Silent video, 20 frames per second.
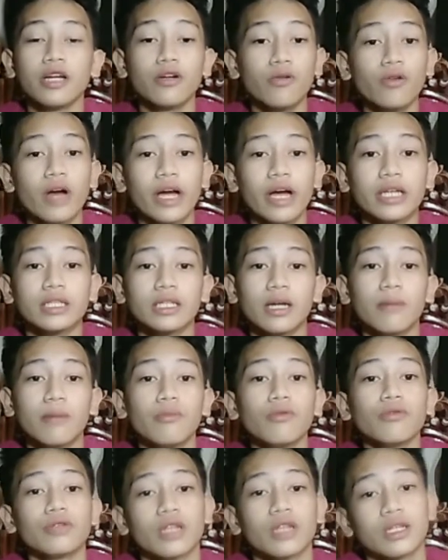And I know,
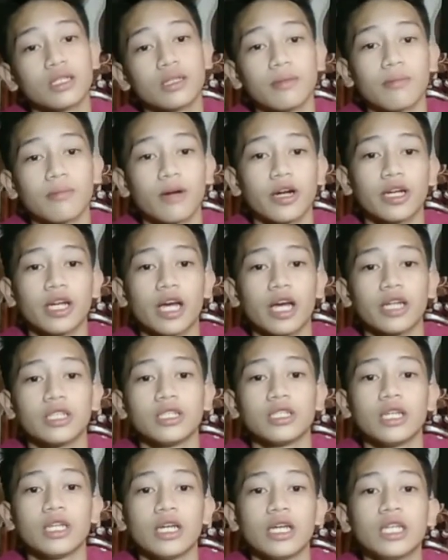guys, nga buutan si
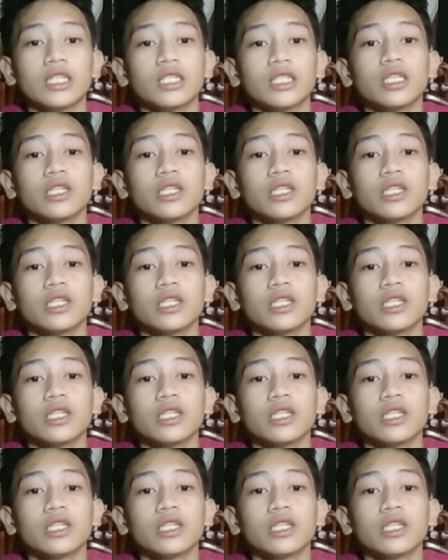Mark and